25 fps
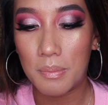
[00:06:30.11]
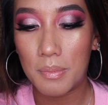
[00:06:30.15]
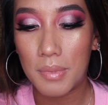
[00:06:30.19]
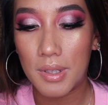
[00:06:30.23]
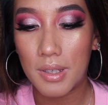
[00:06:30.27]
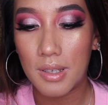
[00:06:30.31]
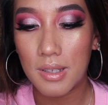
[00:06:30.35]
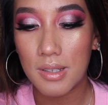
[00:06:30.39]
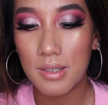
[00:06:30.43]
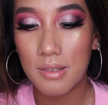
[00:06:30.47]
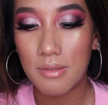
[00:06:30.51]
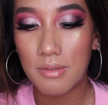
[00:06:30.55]

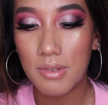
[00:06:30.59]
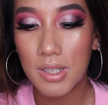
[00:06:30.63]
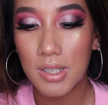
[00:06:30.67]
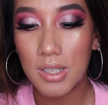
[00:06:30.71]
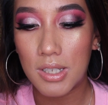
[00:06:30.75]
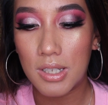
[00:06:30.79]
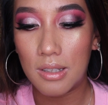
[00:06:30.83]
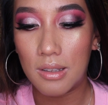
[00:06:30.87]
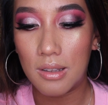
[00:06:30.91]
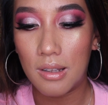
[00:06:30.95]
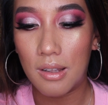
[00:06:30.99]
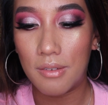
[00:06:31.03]
Please read
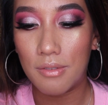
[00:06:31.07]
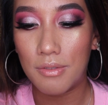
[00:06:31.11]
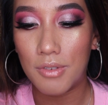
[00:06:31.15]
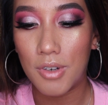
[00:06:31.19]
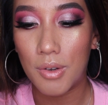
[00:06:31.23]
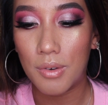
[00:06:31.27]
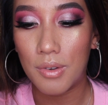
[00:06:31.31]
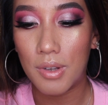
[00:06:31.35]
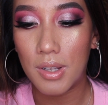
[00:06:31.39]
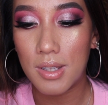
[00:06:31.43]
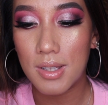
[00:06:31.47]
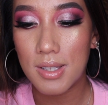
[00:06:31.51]
the love
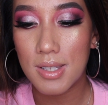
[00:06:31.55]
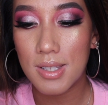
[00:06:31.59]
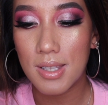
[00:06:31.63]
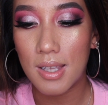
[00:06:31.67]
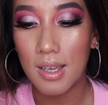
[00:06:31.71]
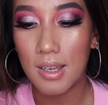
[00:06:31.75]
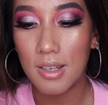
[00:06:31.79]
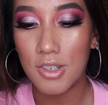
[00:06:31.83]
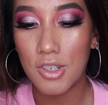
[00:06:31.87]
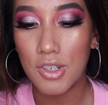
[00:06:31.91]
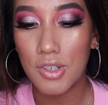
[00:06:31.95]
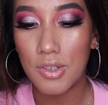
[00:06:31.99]
note
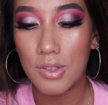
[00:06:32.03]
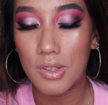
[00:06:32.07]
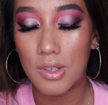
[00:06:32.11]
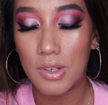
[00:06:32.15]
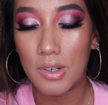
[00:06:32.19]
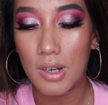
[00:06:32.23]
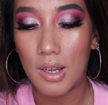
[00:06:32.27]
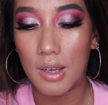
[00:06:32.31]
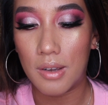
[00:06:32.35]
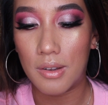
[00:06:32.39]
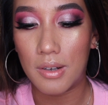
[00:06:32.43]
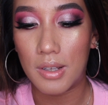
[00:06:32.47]
inside to
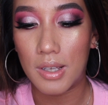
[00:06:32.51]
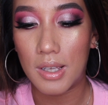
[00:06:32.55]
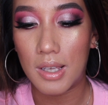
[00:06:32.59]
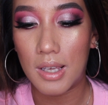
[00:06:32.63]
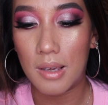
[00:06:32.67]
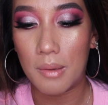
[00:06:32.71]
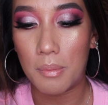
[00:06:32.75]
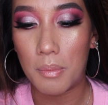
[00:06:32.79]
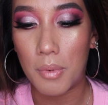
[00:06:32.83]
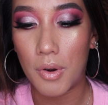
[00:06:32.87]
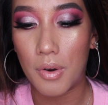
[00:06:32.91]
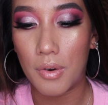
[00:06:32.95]
learn how to
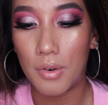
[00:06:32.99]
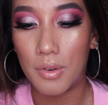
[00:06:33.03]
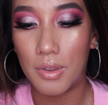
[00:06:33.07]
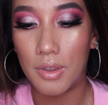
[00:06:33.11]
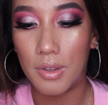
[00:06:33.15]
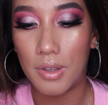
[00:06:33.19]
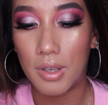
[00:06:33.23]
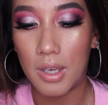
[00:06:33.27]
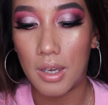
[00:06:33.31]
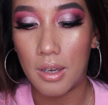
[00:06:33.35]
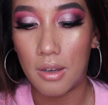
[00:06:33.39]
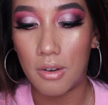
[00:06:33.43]
keep her
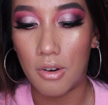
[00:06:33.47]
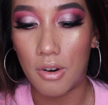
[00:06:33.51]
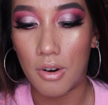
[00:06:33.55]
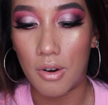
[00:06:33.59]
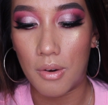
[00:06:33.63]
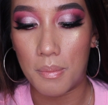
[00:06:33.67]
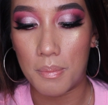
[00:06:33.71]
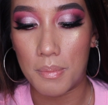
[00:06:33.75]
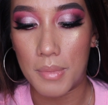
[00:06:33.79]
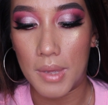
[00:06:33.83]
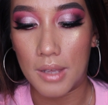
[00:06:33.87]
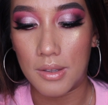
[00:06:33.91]
looking her
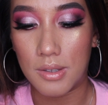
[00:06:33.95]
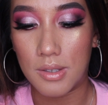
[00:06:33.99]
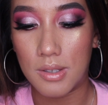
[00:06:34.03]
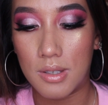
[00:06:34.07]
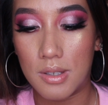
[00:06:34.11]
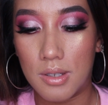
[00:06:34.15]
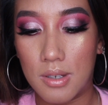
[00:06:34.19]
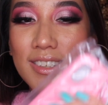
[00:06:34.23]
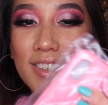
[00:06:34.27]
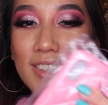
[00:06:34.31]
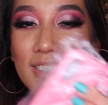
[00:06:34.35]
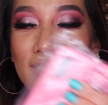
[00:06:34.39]

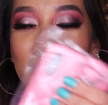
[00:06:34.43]
best.